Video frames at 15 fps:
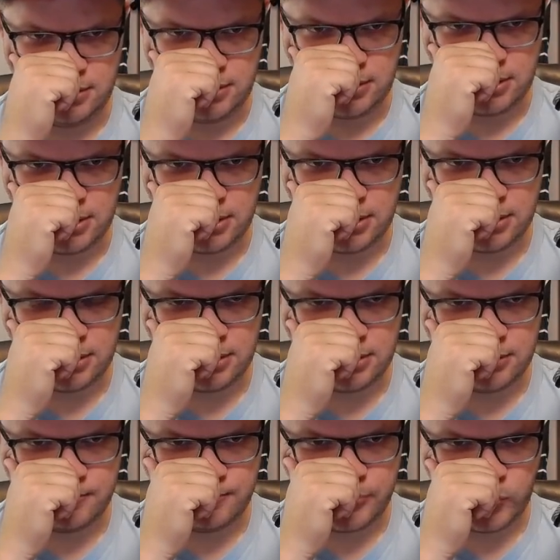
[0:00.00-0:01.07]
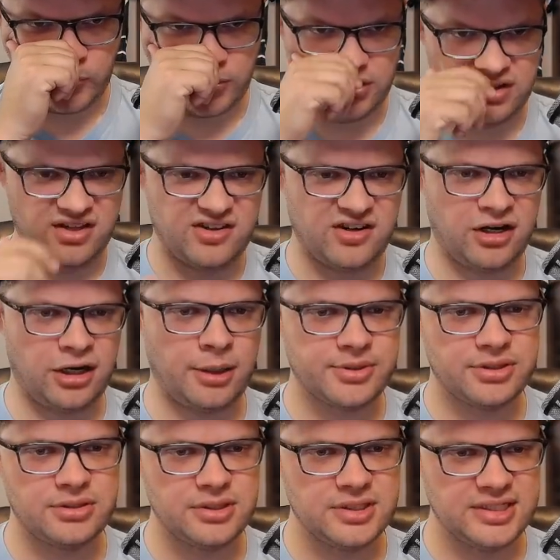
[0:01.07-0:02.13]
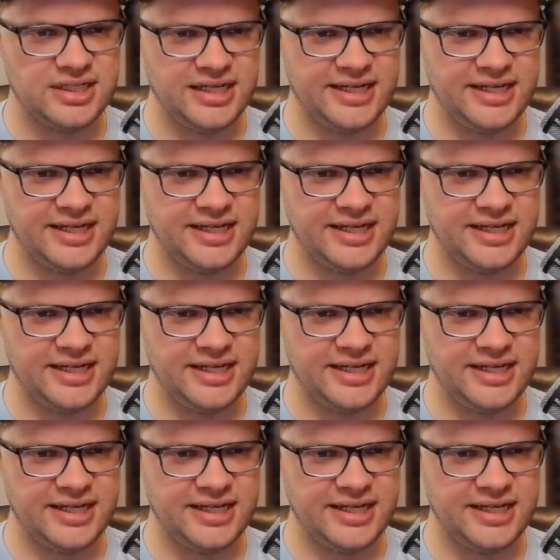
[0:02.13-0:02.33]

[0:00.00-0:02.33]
But what are the other options?